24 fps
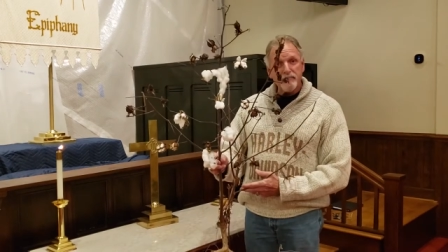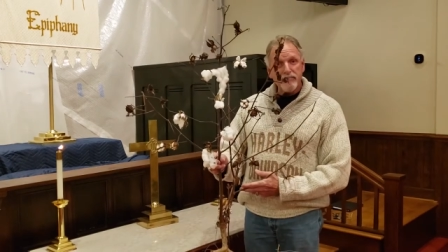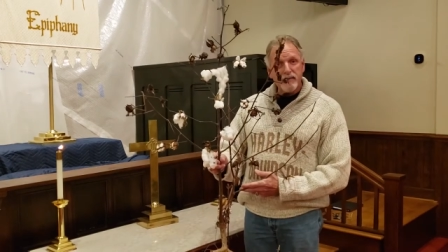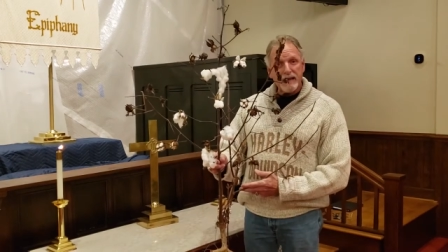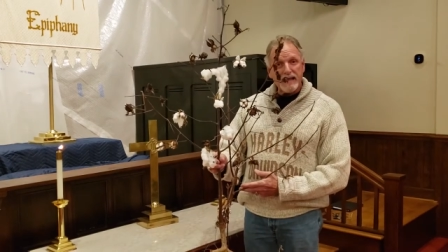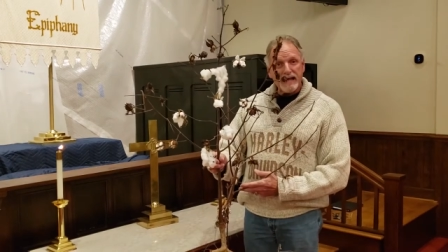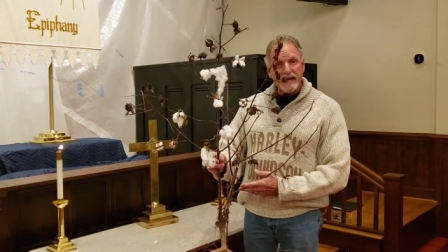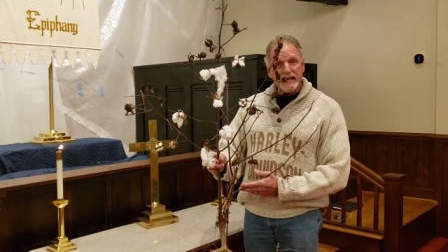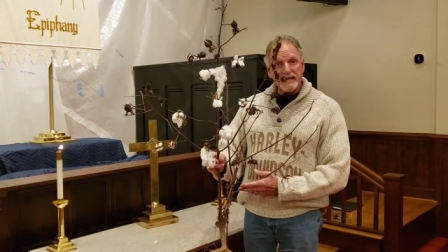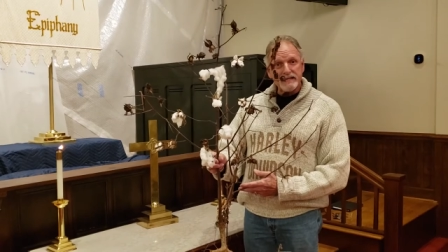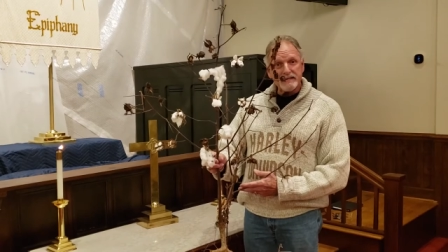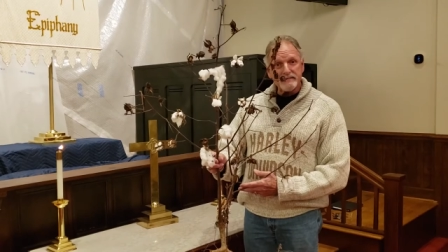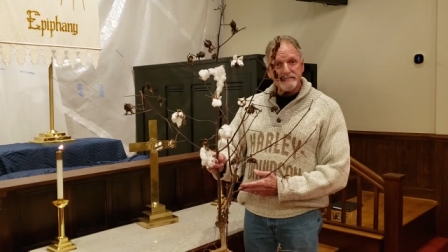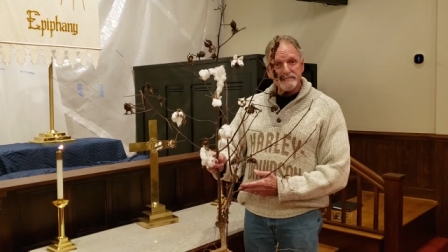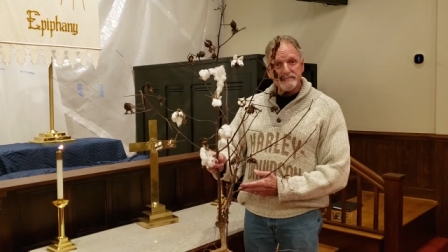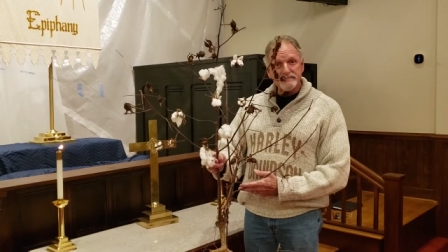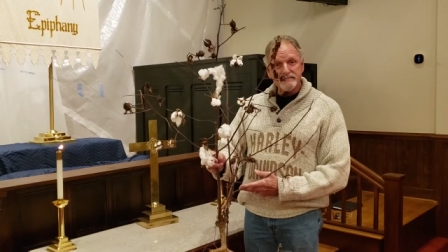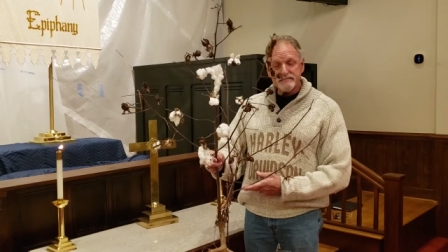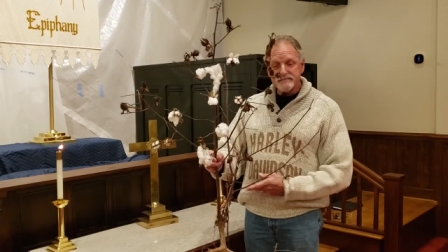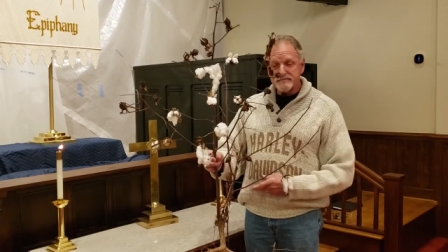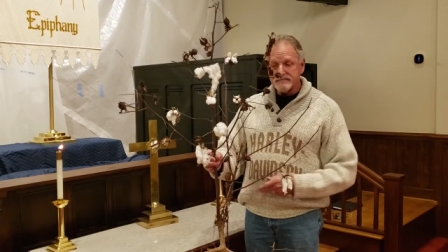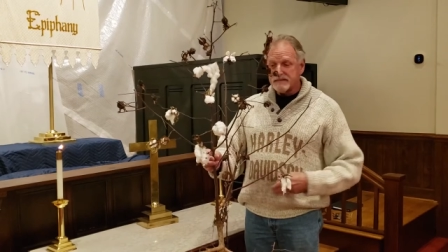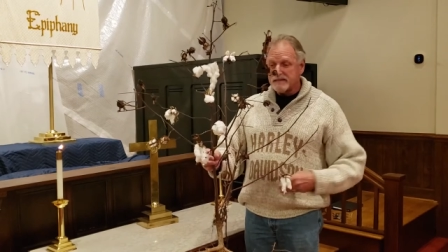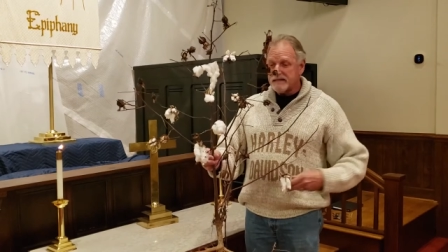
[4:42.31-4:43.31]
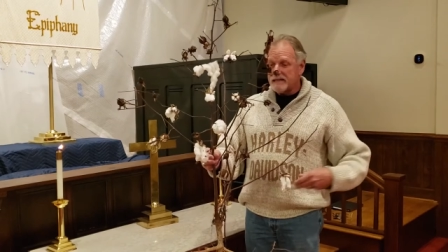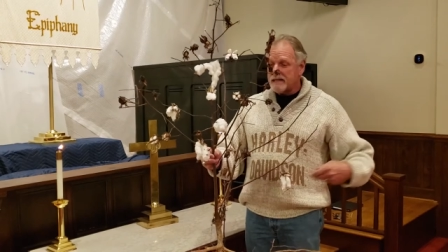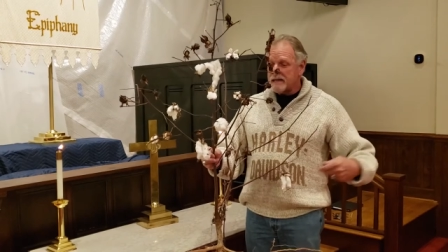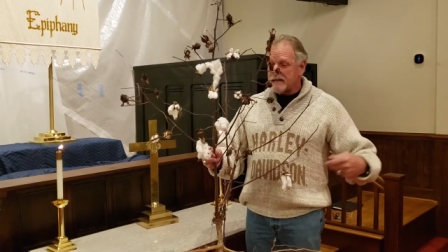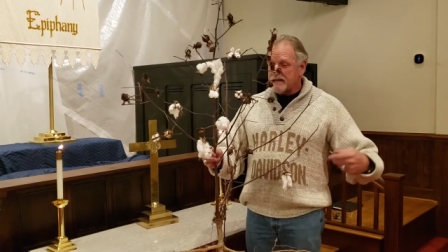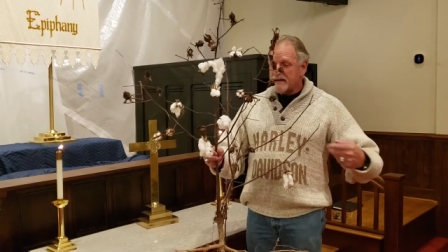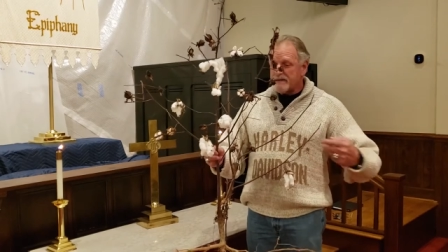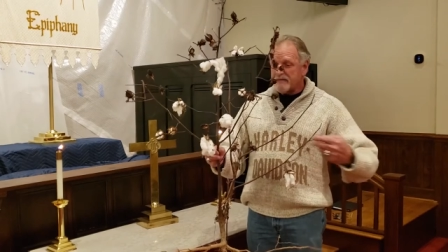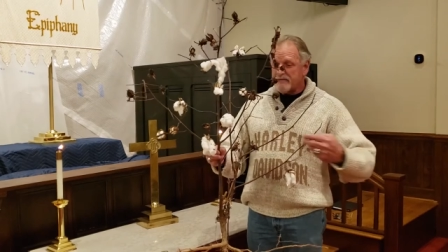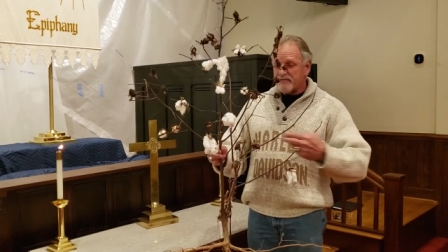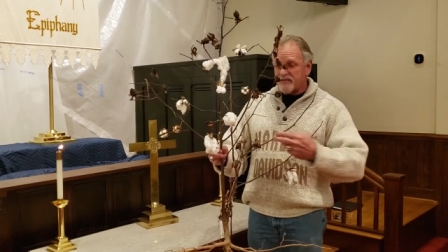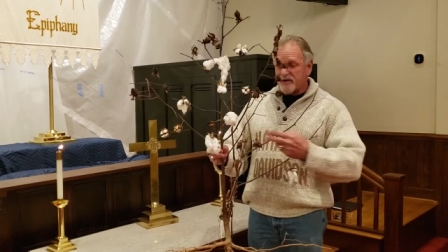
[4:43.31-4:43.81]
plant,
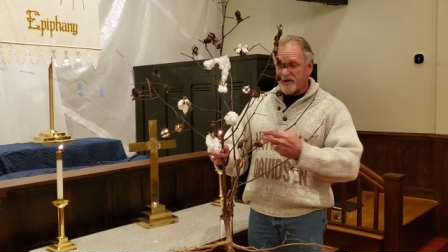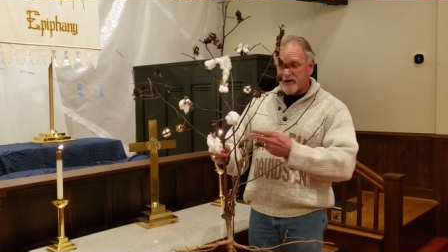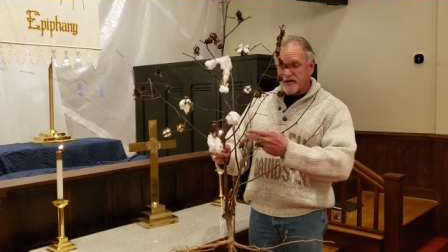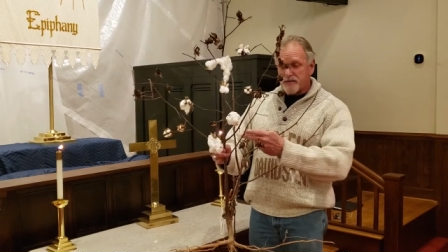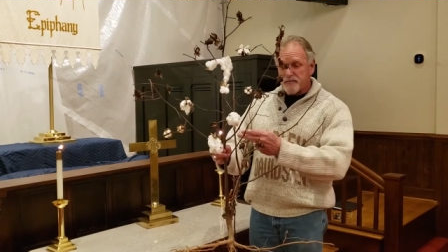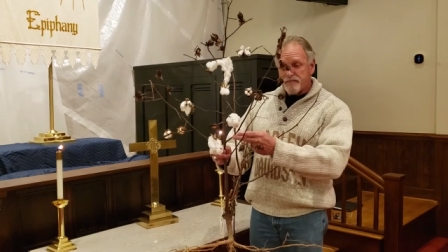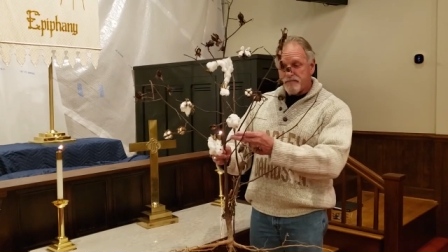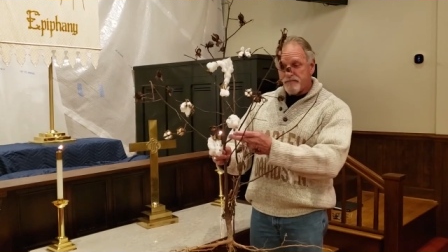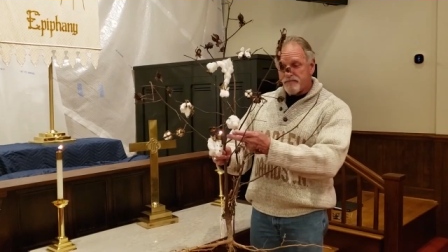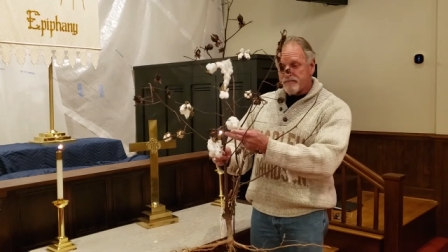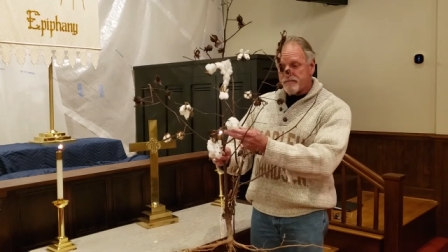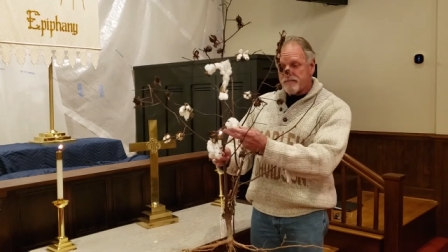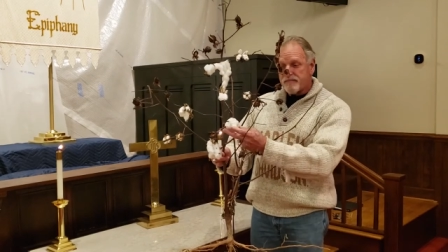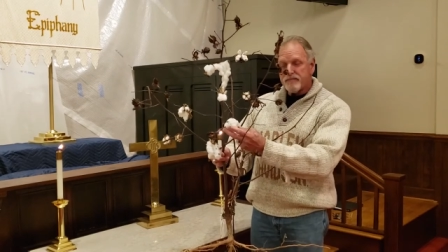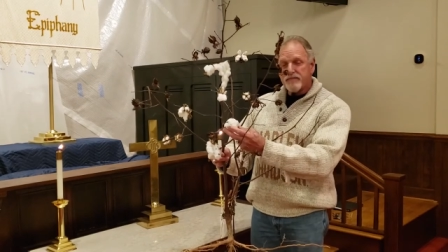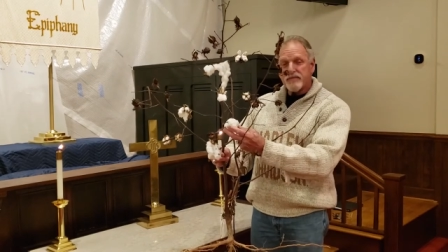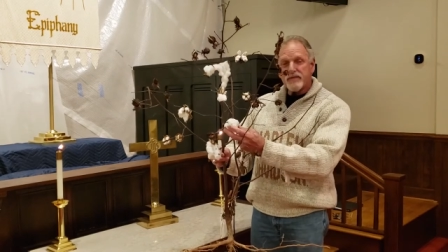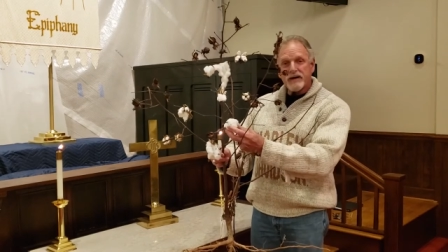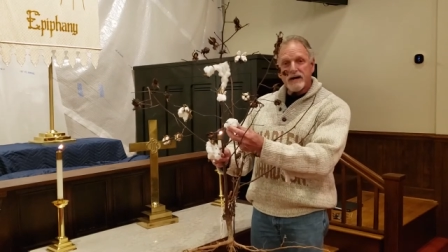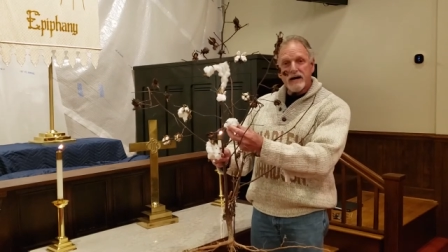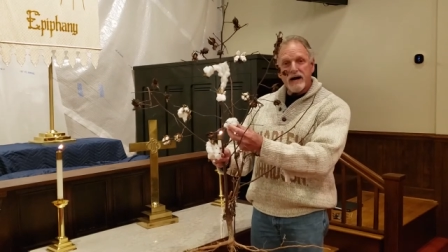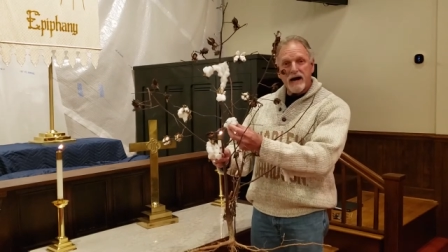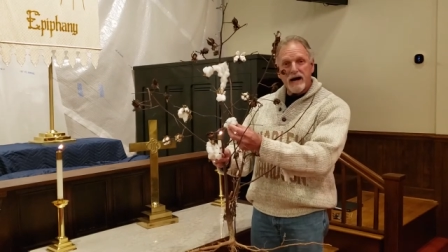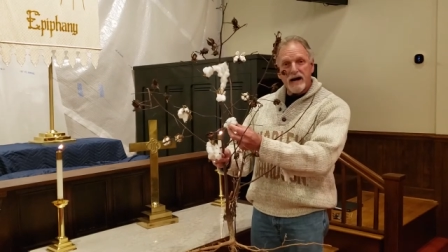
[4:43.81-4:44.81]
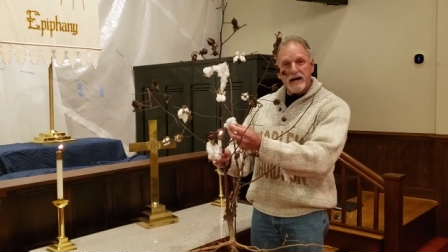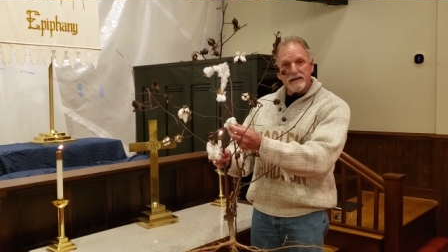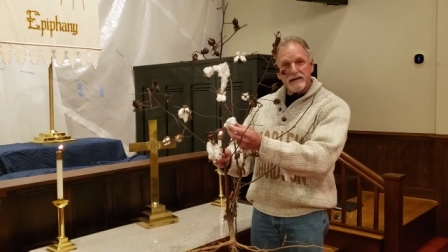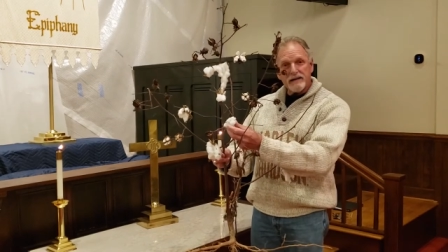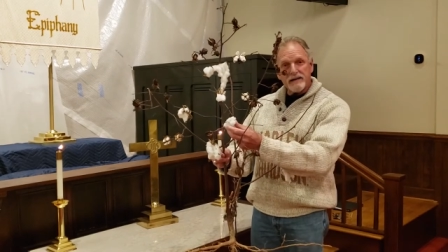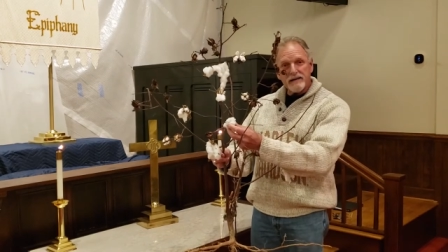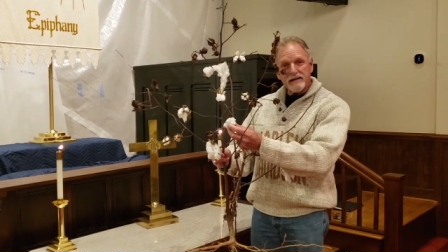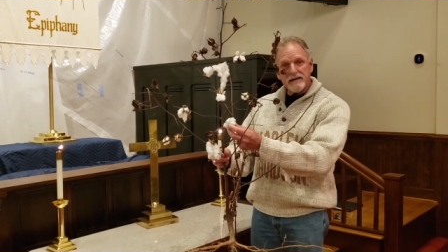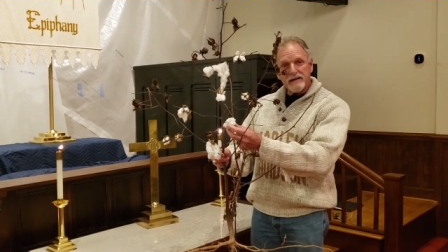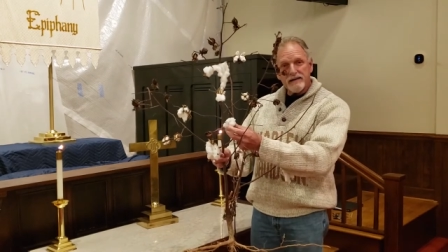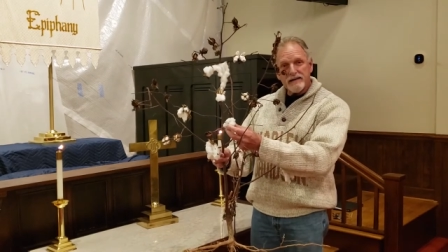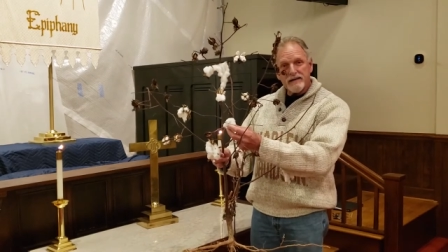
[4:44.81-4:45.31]
from the cotton.